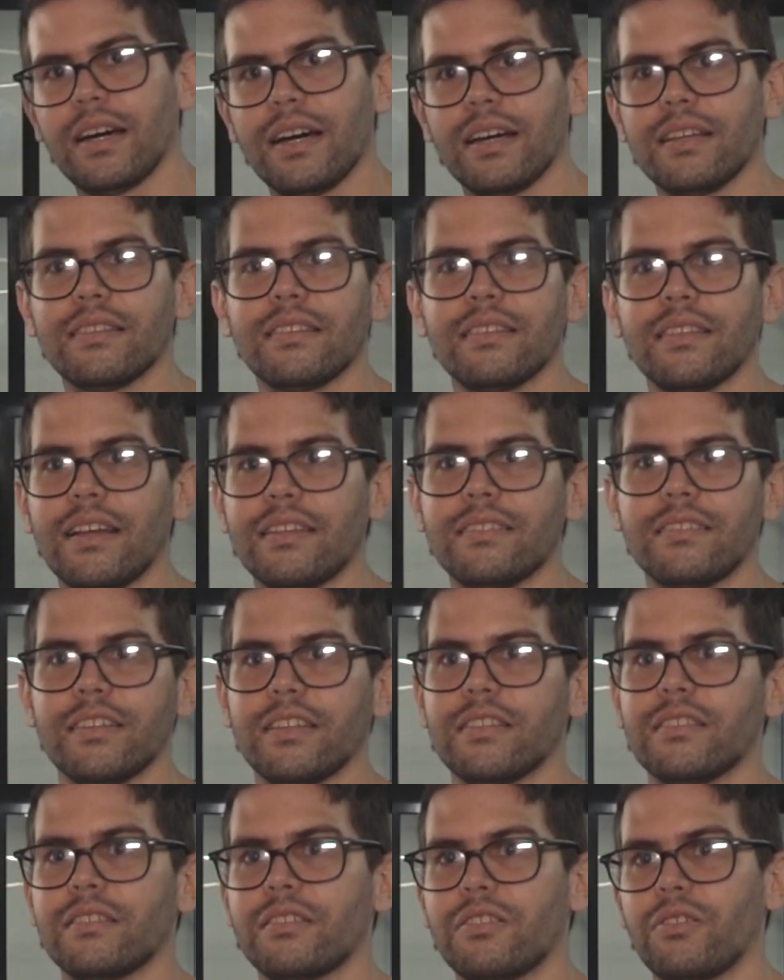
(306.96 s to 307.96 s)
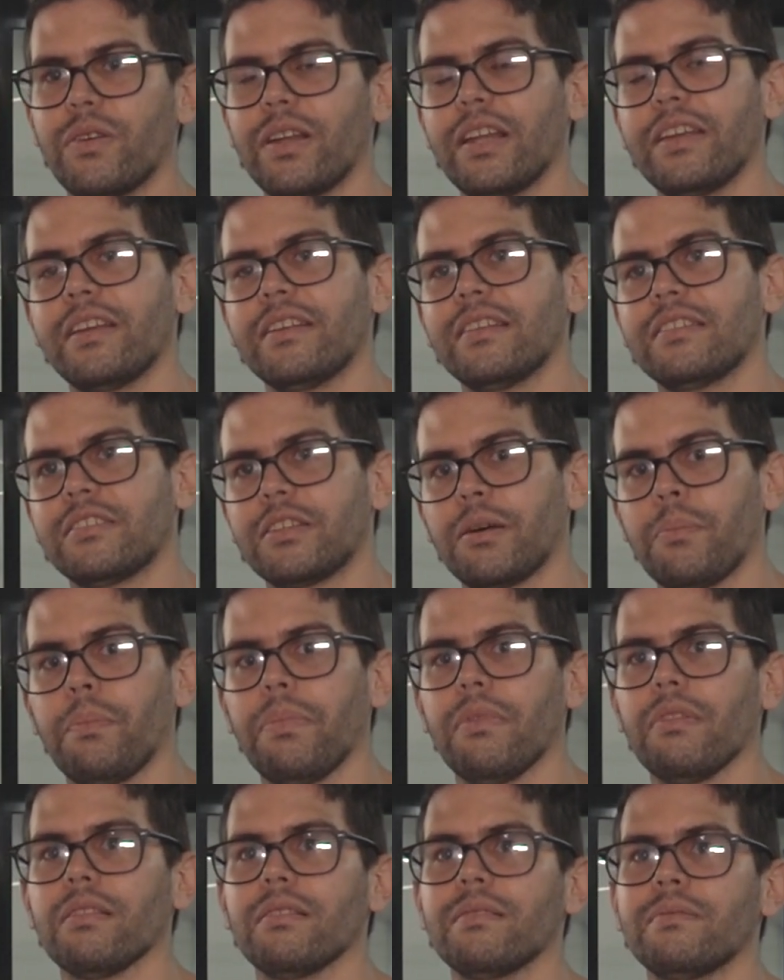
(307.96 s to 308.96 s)
And that's it, really
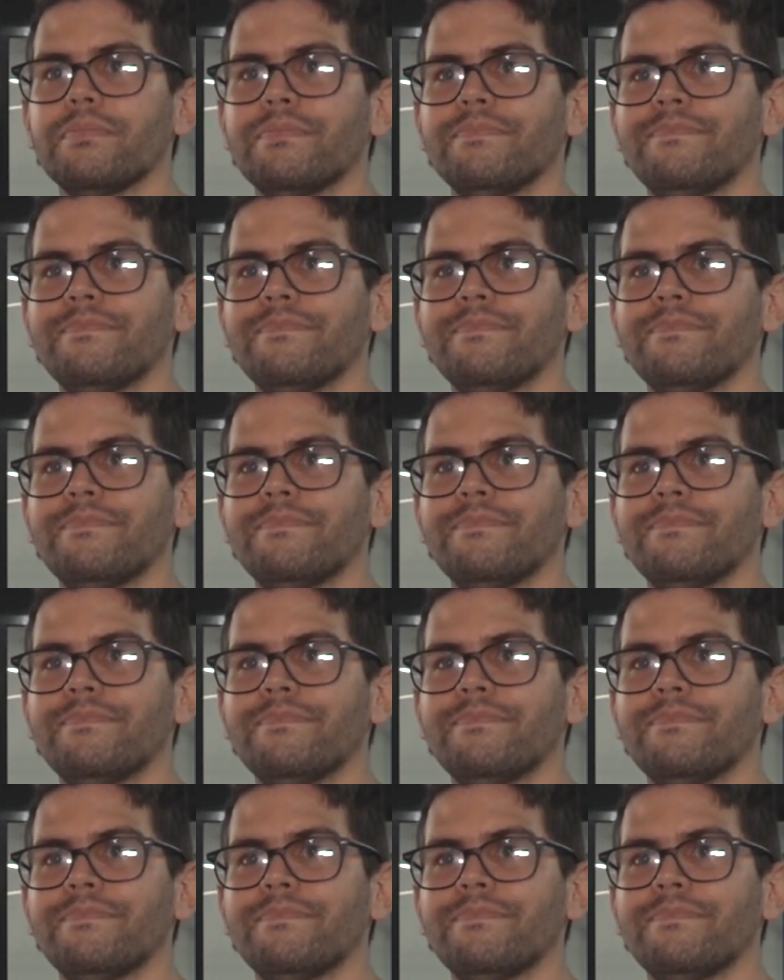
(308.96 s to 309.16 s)
simple.